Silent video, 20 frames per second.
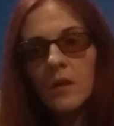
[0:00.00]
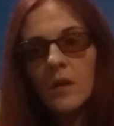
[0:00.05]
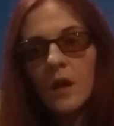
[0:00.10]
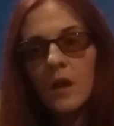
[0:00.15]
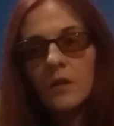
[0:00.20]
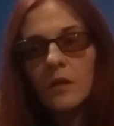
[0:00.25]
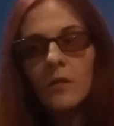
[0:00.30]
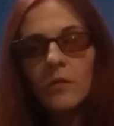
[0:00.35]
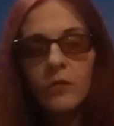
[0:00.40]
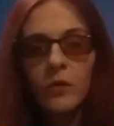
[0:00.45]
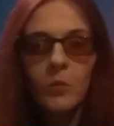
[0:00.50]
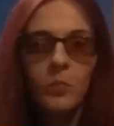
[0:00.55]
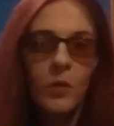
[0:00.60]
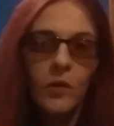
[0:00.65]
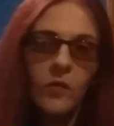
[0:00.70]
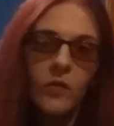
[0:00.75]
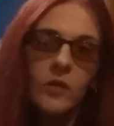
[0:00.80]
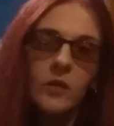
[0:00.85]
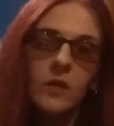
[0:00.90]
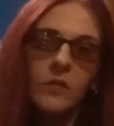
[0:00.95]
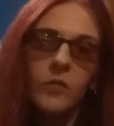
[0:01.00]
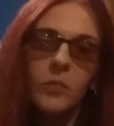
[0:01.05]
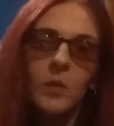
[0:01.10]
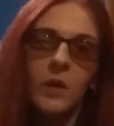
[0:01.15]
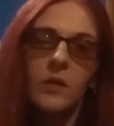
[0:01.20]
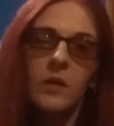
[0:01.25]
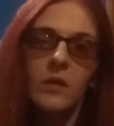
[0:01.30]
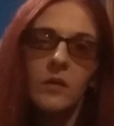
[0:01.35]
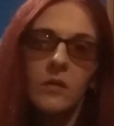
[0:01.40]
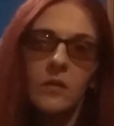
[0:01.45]
I don't feel positive
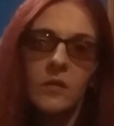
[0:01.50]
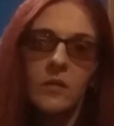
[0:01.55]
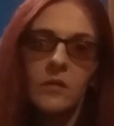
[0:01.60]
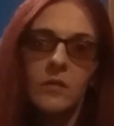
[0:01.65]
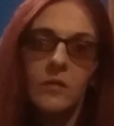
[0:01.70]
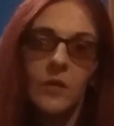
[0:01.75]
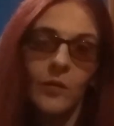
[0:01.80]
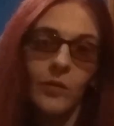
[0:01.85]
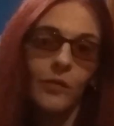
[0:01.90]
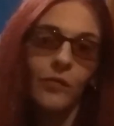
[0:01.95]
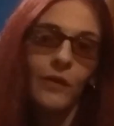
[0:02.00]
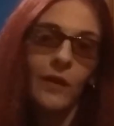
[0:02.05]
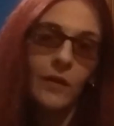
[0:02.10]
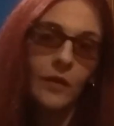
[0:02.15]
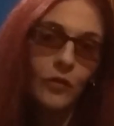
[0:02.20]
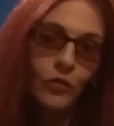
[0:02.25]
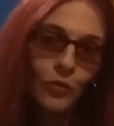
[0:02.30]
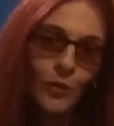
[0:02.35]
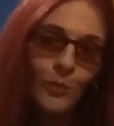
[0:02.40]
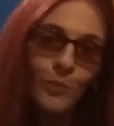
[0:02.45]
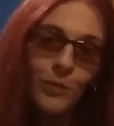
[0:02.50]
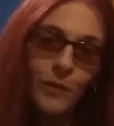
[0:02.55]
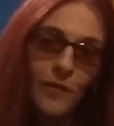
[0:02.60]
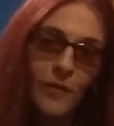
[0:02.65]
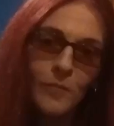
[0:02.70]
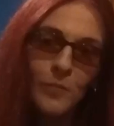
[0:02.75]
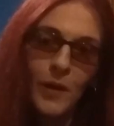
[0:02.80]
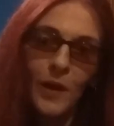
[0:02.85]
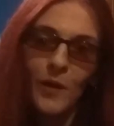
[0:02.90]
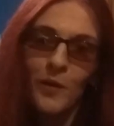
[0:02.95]
about it. Not the fact that Trump
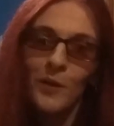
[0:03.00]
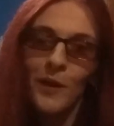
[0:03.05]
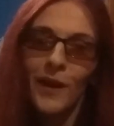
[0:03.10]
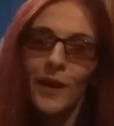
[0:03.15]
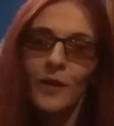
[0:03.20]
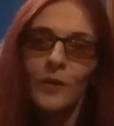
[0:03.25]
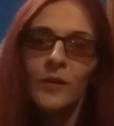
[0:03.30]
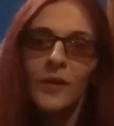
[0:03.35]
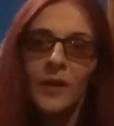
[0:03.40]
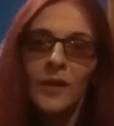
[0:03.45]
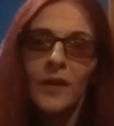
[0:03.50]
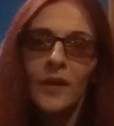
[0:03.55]
is in power now.